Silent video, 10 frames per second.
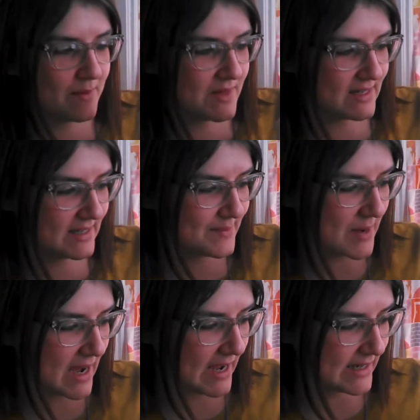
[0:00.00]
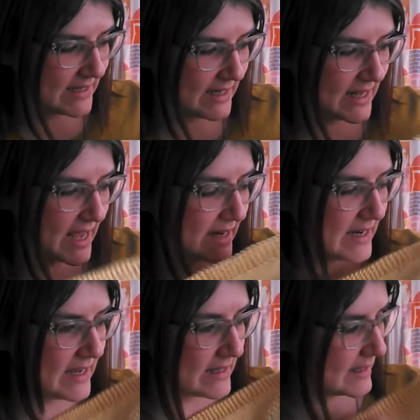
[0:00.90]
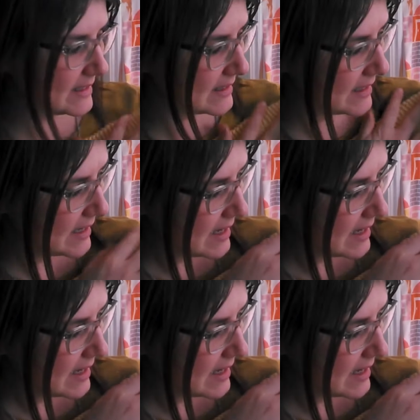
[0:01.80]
This is by Tin Can Knits.